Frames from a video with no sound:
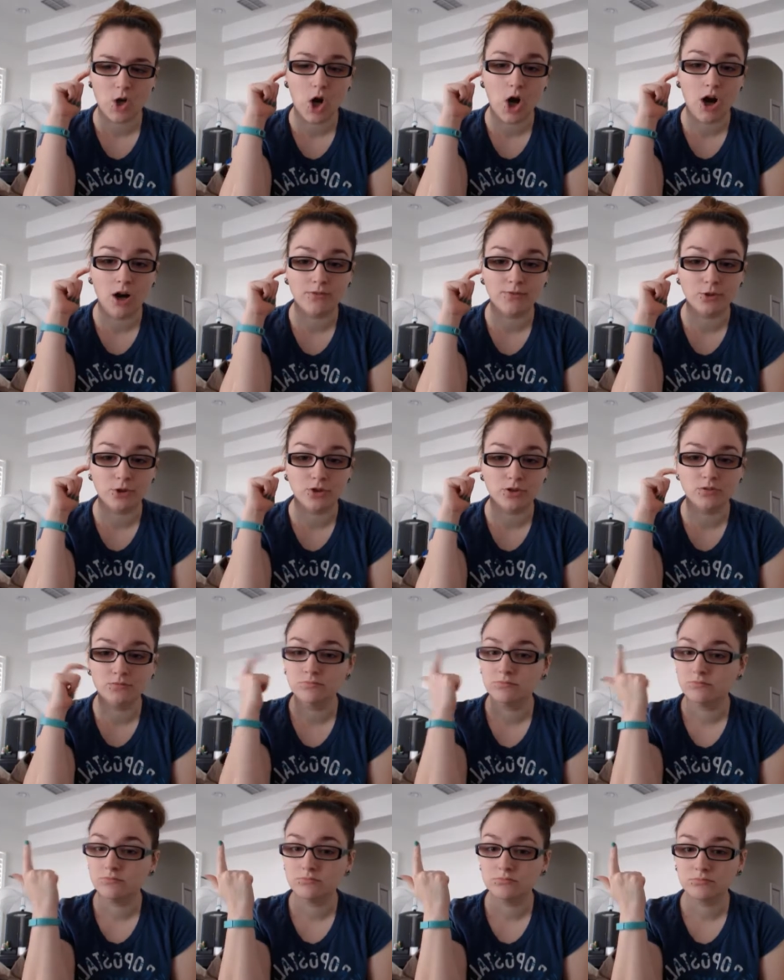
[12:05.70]

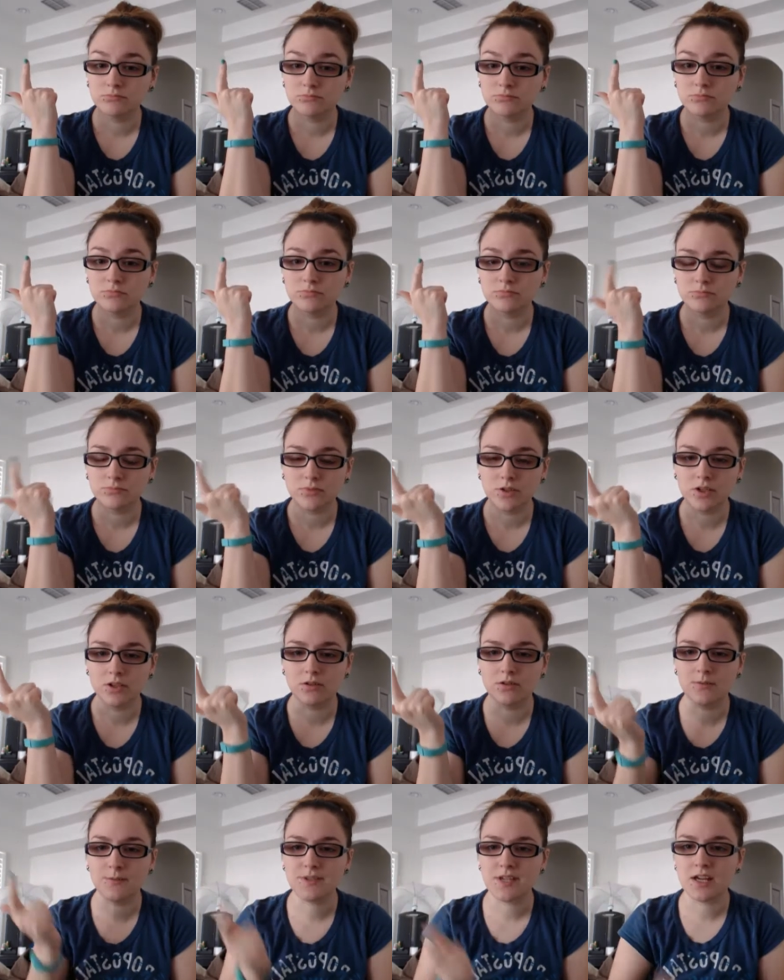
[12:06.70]
awful. You know
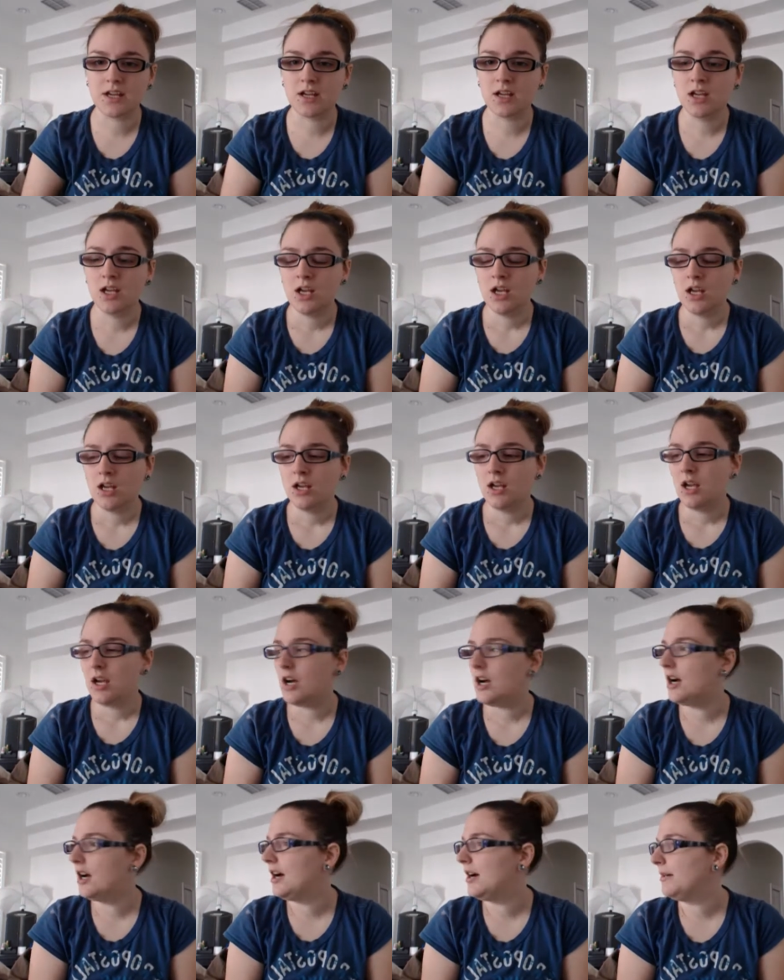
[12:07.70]
what I'm saying?
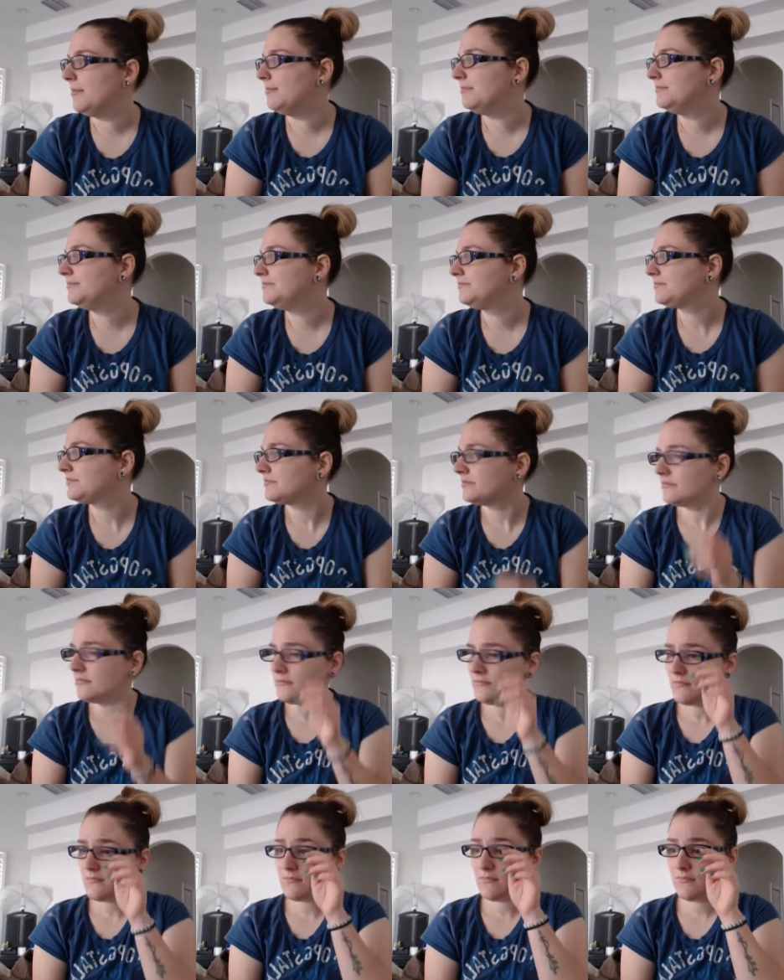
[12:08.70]
And
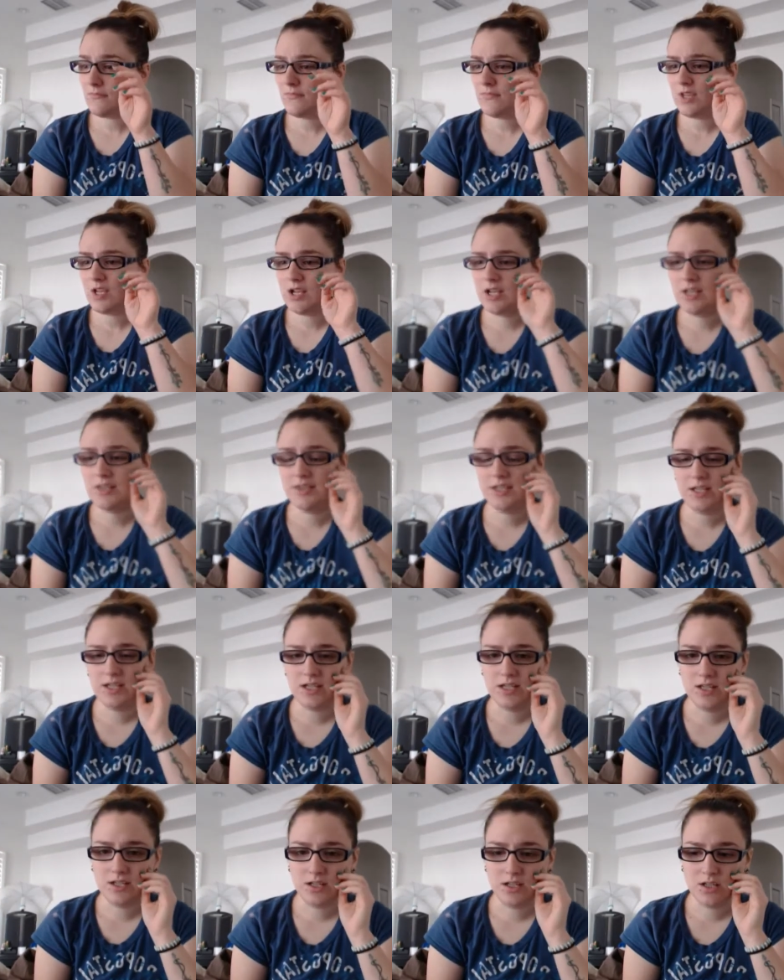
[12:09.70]

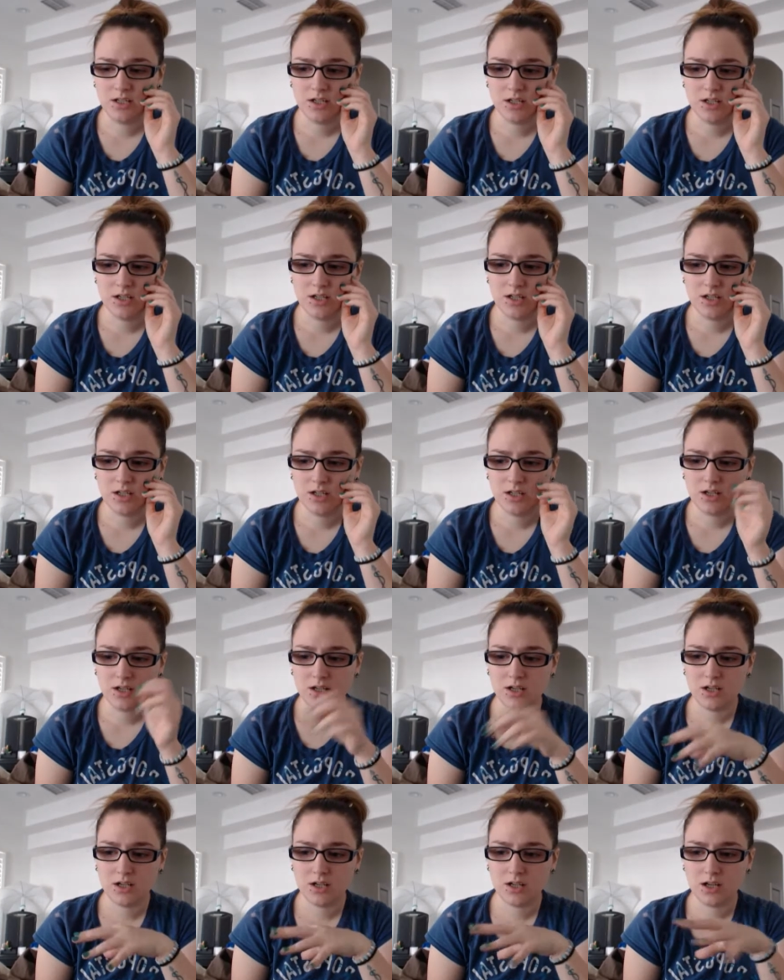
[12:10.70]
then
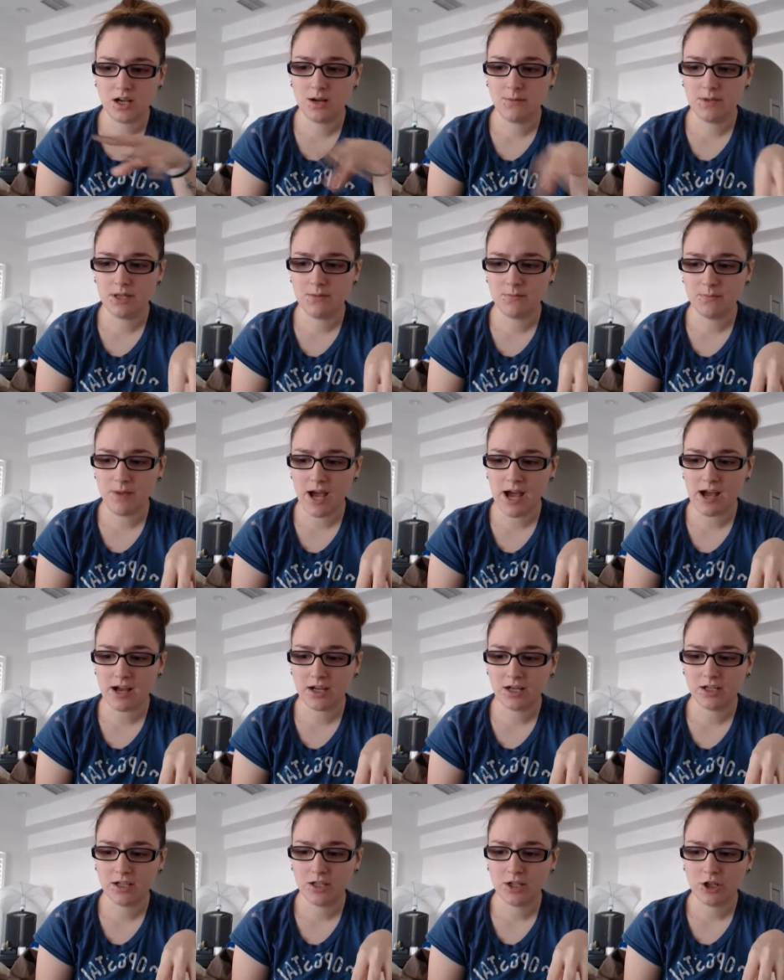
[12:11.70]
coming
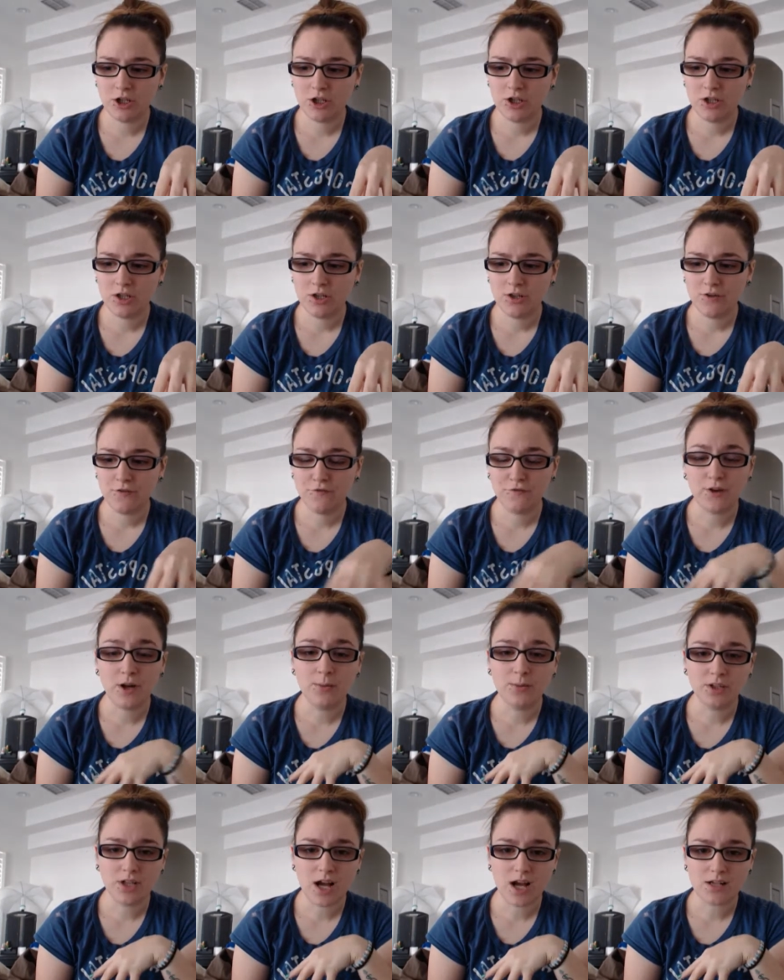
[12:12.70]
back
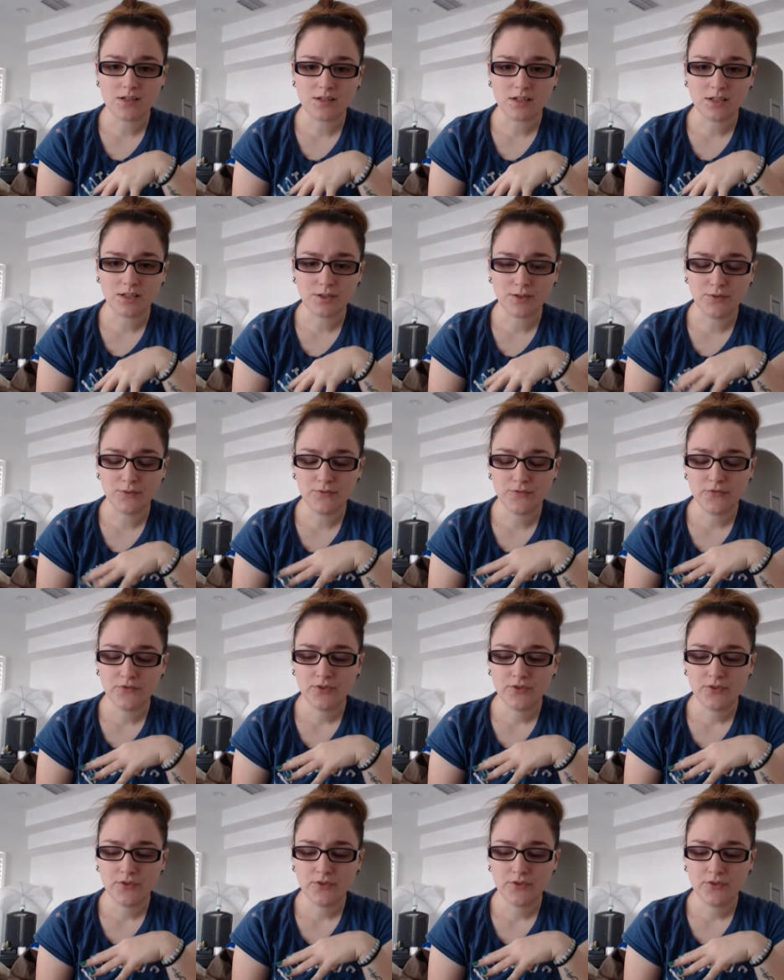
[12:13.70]
from Alaska,